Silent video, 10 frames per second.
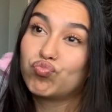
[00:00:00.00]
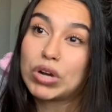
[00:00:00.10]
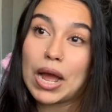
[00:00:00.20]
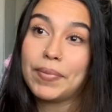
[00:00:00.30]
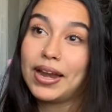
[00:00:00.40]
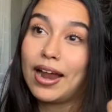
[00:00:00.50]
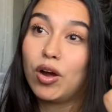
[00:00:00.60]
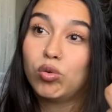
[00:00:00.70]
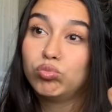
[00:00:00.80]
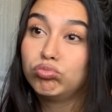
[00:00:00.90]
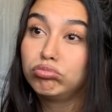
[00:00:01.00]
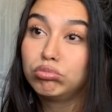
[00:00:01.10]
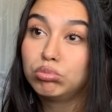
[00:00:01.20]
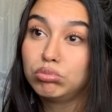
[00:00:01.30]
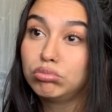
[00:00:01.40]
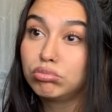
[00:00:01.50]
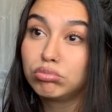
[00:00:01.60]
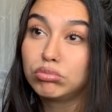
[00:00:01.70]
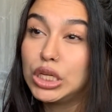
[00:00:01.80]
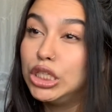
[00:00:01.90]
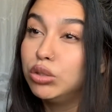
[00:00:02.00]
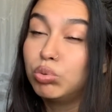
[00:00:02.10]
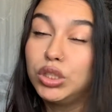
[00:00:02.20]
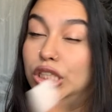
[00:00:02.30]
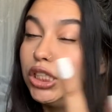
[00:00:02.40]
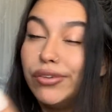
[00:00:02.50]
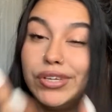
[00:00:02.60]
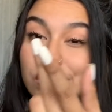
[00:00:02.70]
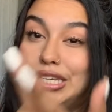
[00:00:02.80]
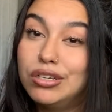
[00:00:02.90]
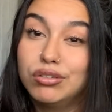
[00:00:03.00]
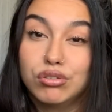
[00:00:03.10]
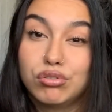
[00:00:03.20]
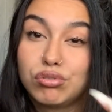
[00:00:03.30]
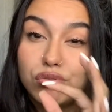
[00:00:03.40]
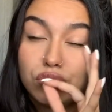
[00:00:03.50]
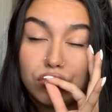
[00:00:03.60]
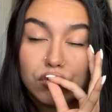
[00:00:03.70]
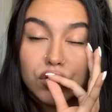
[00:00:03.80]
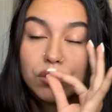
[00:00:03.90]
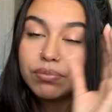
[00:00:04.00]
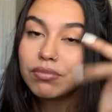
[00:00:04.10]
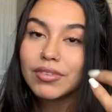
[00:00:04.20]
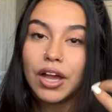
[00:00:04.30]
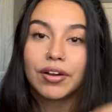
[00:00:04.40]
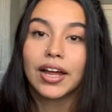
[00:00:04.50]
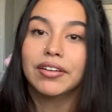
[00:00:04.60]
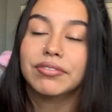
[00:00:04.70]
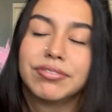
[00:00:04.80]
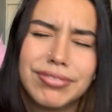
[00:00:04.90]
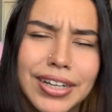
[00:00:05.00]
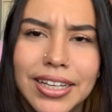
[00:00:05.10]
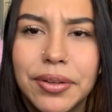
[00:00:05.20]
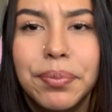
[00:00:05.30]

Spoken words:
Coming out in 27 years. Okay, fuck it.